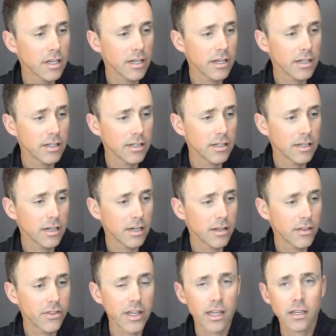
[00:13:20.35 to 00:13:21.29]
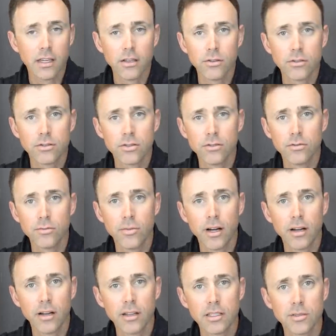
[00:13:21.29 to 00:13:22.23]
And uh, thank you to
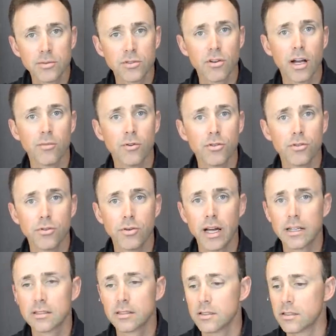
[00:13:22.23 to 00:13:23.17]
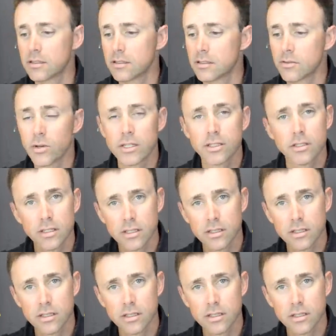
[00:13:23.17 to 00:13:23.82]
my subscriber who asked this question.